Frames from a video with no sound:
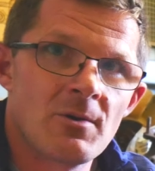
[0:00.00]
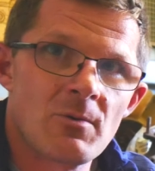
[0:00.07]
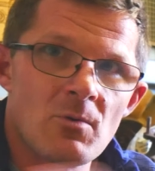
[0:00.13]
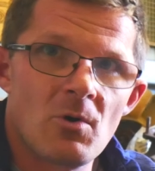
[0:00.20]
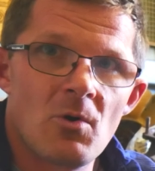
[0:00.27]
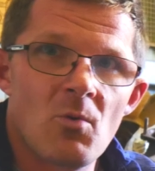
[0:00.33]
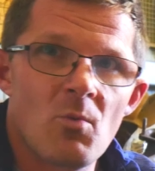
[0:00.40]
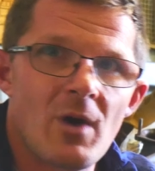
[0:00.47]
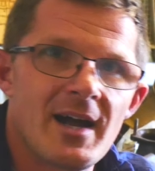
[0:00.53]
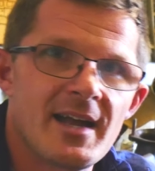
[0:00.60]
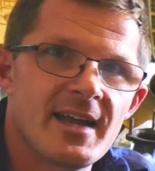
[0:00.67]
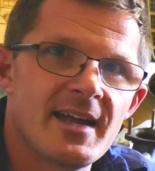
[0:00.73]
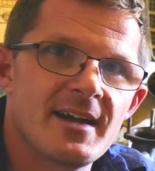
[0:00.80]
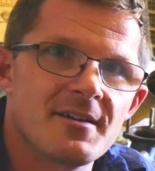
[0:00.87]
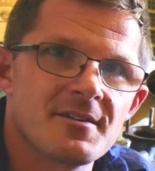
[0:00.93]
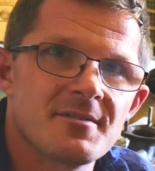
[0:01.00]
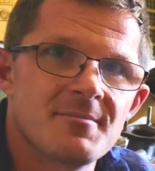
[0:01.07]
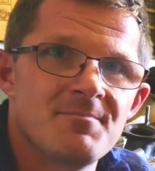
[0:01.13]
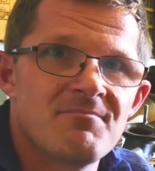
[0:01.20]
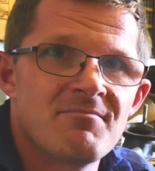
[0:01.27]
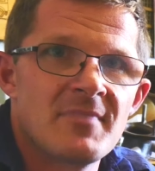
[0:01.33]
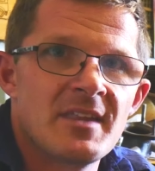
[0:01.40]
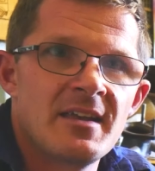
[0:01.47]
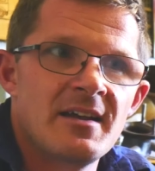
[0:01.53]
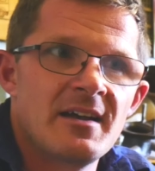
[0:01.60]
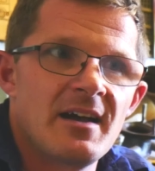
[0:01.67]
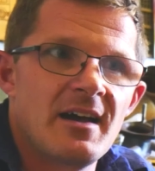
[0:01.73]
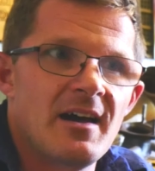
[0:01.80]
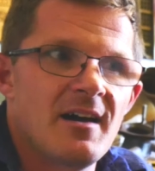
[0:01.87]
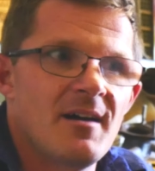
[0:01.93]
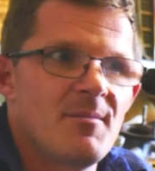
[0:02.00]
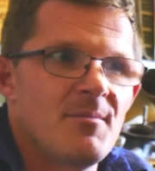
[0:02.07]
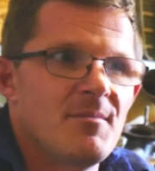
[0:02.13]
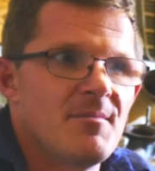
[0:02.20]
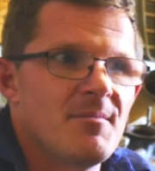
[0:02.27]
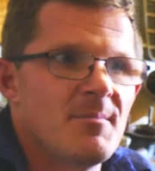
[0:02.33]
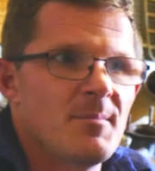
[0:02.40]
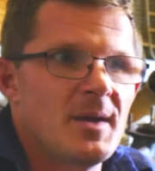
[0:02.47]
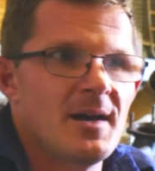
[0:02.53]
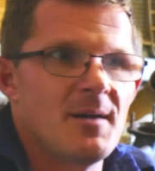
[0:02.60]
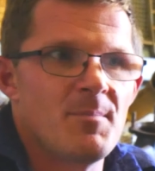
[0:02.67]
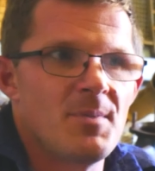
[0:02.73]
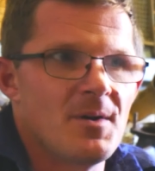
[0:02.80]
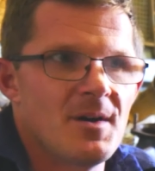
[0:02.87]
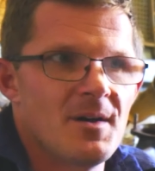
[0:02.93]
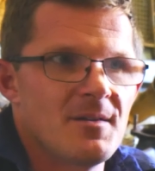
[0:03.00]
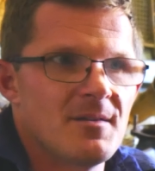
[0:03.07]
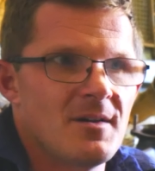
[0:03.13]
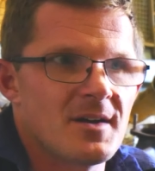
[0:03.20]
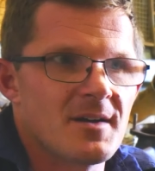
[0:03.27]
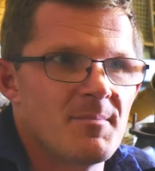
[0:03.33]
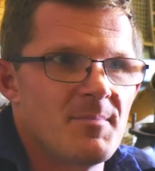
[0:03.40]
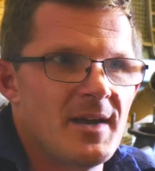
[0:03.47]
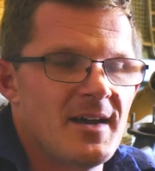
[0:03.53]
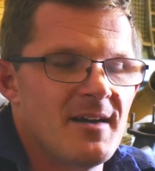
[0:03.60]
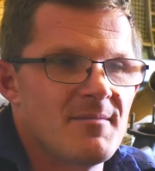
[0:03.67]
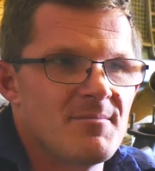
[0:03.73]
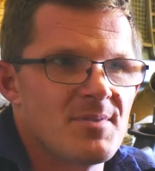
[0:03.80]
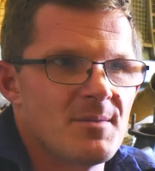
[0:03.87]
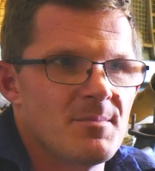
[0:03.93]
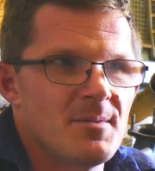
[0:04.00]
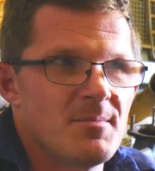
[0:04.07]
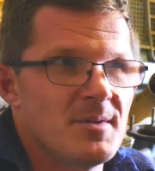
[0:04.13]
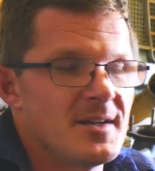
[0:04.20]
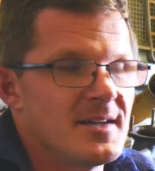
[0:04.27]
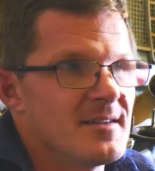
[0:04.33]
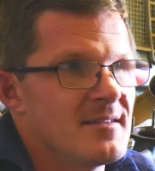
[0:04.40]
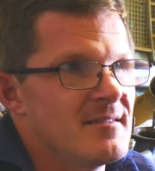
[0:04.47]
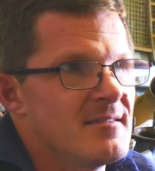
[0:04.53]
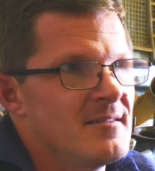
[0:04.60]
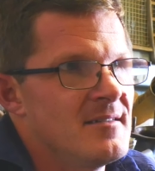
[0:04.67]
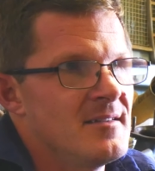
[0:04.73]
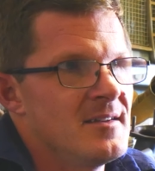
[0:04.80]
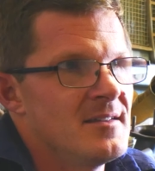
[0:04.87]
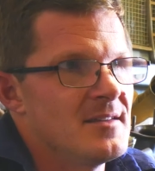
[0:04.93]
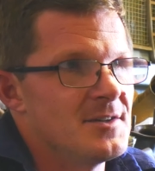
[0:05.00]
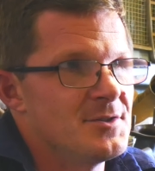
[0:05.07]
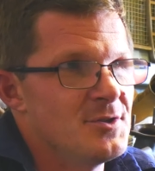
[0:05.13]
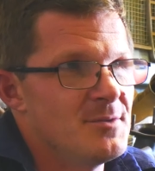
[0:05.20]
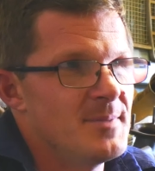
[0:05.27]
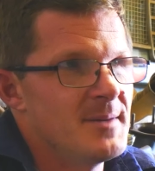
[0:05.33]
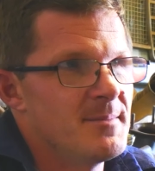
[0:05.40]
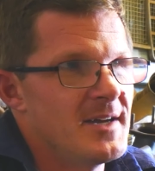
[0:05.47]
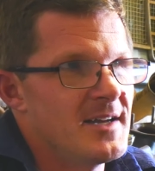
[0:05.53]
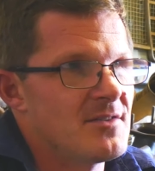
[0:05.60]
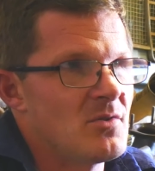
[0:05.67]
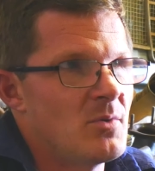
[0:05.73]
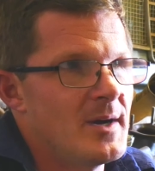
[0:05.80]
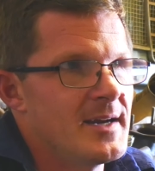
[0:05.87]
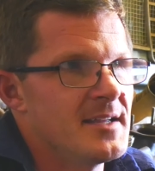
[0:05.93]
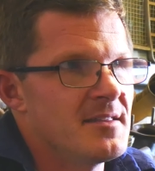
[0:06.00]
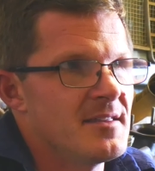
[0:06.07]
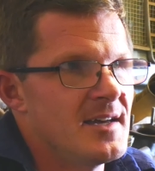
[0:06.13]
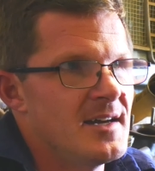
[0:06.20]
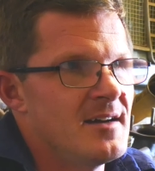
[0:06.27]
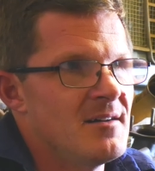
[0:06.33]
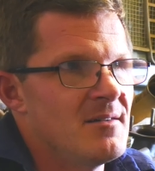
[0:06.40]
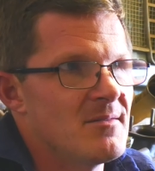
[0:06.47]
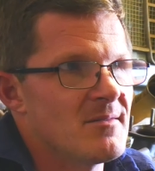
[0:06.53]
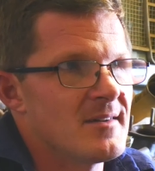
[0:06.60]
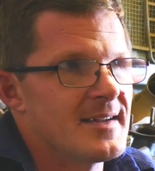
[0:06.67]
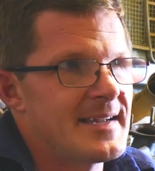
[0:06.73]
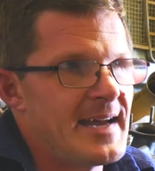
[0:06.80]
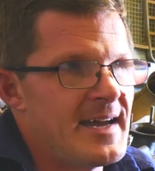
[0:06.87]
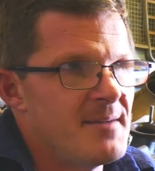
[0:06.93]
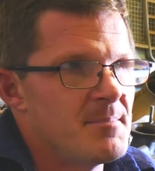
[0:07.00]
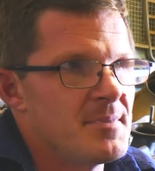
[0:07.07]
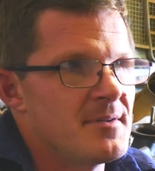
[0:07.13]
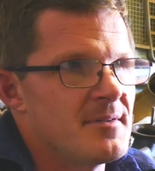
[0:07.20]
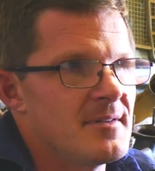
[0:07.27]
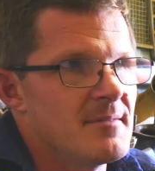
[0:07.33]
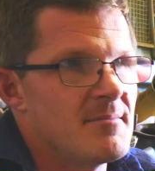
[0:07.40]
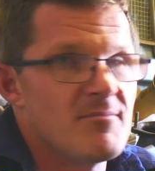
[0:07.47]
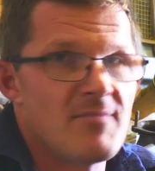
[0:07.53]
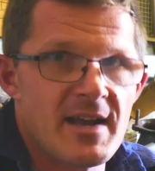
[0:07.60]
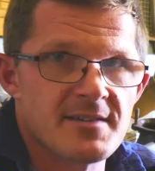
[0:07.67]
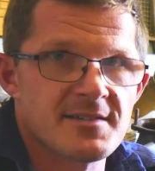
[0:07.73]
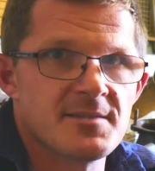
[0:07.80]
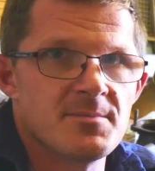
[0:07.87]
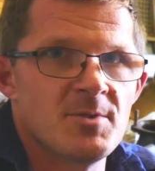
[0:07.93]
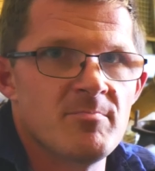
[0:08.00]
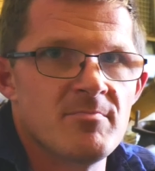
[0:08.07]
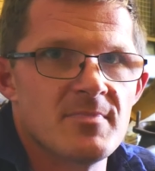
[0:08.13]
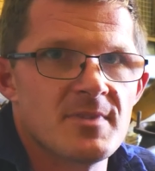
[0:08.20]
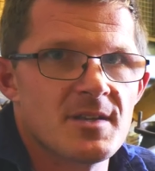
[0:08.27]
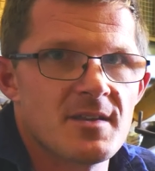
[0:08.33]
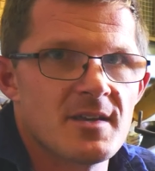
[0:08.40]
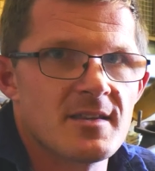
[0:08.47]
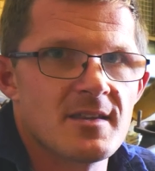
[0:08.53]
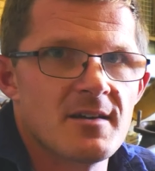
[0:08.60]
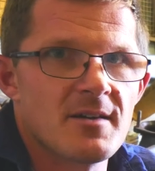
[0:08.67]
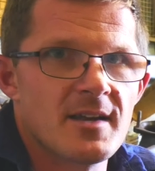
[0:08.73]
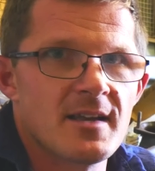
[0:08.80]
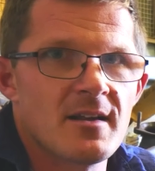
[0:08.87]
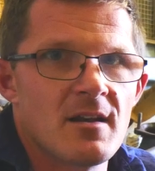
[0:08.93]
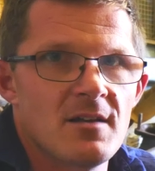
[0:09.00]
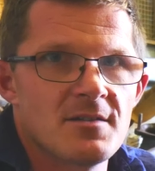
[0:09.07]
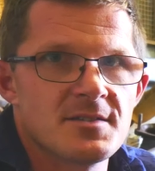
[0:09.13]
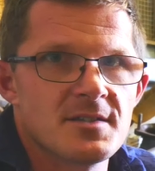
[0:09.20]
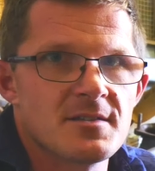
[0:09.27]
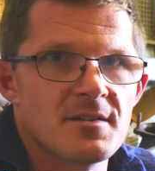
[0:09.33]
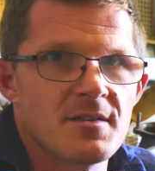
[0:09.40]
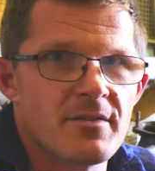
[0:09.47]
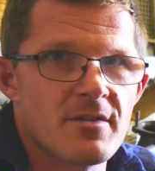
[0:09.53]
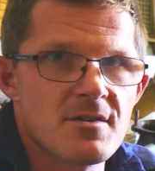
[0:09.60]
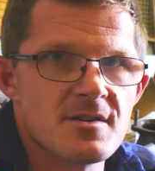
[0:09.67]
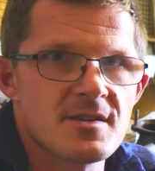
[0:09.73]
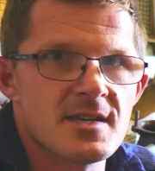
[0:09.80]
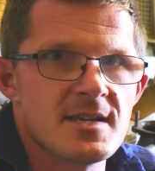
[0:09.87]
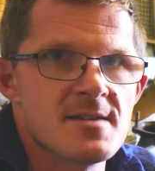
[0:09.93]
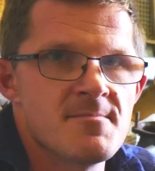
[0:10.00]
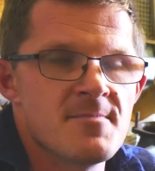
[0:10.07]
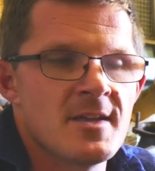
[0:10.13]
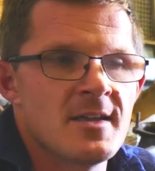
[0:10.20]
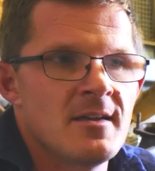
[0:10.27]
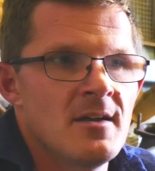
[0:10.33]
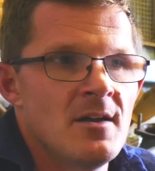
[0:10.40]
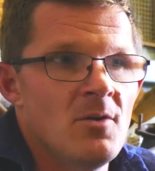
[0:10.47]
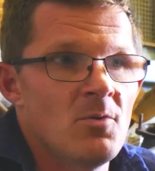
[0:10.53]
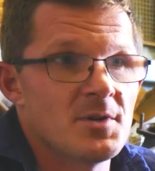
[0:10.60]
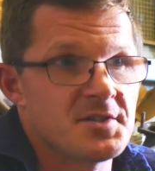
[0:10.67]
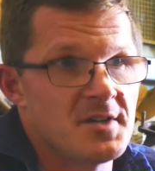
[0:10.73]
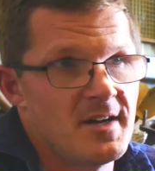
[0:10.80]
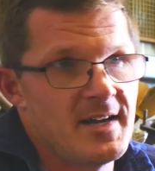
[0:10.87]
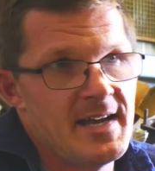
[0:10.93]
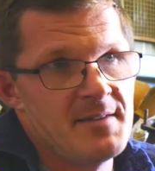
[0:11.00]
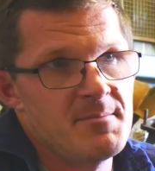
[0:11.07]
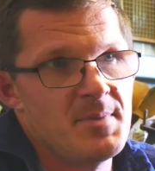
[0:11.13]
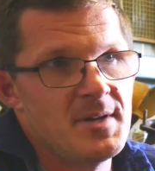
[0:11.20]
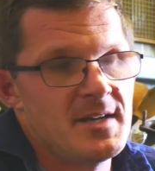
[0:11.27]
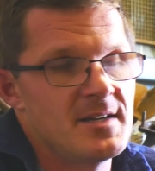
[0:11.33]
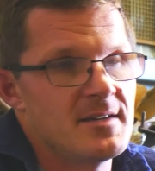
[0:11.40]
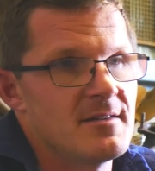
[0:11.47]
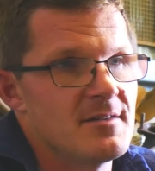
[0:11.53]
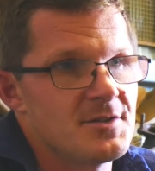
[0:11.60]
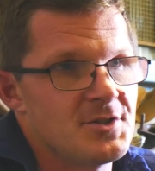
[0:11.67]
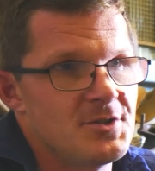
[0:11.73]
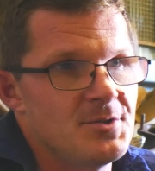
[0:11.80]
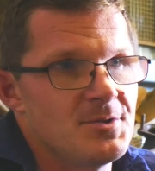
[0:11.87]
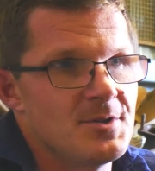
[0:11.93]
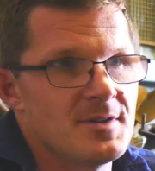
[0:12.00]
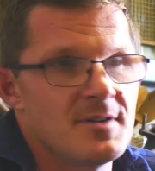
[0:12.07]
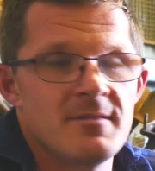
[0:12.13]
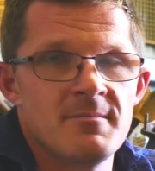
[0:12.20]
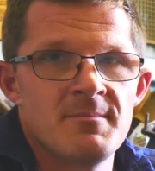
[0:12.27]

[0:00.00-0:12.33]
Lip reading: were all way out, out by like about probably, they should be about 20 thou gap maximum. I think they were closer to 30, which I had been assured